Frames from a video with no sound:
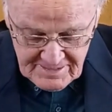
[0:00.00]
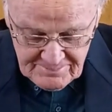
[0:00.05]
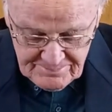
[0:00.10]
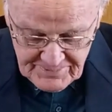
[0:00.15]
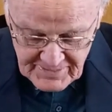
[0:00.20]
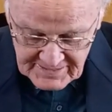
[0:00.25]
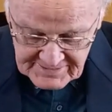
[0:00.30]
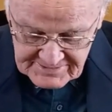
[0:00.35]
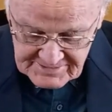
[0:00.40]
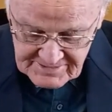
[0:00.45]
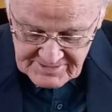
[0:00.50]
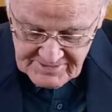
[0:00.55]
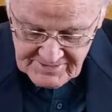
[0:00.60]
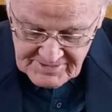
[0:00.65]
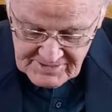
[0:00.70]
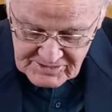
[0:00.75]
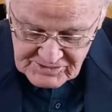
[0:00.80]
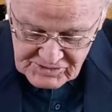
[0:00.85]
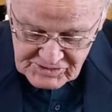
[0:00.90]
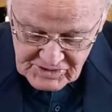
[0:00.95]

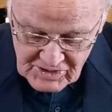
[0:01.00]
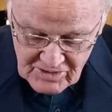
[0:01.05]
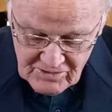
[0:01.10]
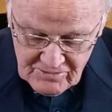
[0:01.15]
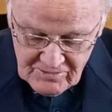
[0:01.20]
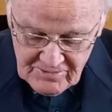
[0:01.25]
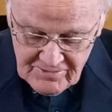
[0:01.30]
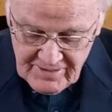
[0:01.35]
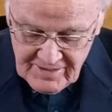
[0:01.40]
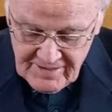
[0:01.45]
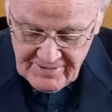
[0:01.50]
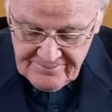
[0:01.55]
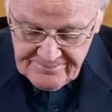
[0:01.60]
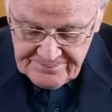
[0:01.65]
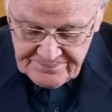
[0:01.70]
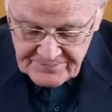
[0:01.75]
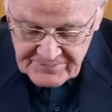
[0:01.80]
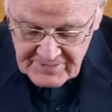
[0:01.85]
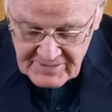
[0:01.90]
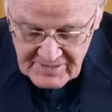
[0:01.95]
But
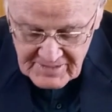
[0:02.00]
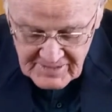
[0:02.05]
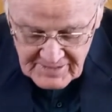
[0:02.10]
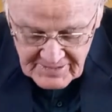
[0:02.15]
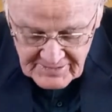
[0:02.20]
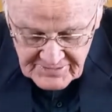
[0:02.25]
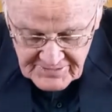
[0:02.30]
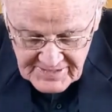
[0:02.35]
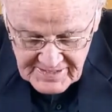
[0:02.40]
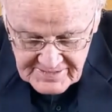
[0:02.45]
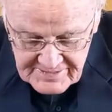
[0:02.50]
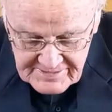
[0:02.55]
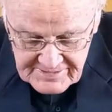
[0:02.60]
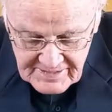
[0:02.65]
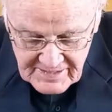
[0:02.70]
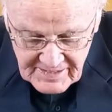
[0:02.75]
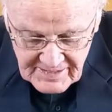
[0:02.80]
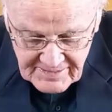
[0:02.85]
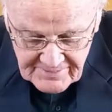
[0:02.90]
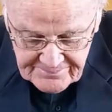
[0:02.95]
so then
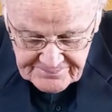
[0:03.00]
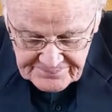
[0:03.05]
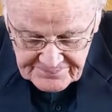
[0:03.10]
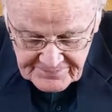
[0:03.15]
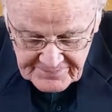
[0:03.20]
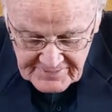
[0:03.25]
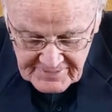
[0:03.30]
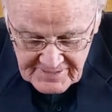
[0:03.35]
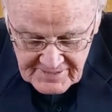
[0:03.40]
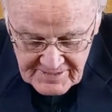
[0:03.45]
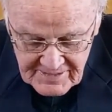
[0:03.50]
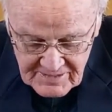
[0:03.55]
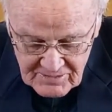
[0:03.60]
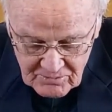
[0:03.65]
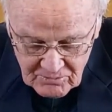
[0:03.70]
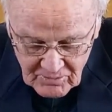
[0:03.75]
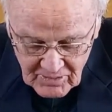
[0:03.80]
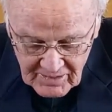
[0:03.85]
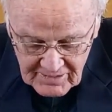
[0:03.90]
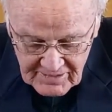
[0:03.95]

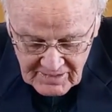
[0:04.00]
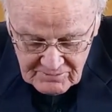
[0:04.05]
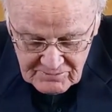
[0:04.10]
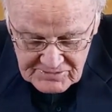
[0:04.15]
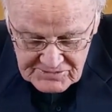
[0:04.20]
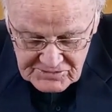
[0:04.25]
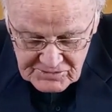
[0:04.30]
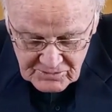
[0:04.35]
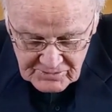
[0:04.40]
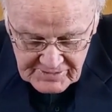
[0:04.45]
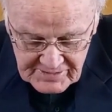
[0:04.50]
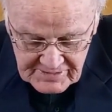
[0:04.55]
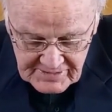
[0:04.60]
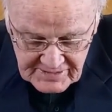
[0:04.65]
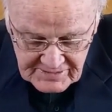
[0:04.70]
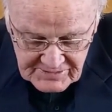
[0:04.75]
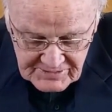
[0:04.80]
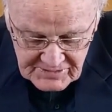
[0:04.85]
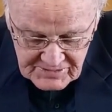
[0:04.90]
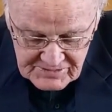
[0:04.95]
while I was looking
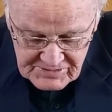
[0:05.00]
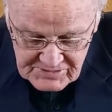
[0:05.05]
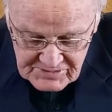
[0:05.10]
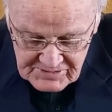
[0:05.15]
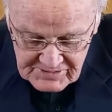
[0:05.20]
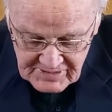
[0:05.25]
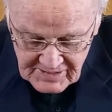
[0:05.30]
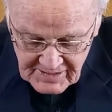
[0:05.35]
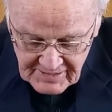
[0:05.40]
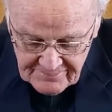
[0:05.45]
at this,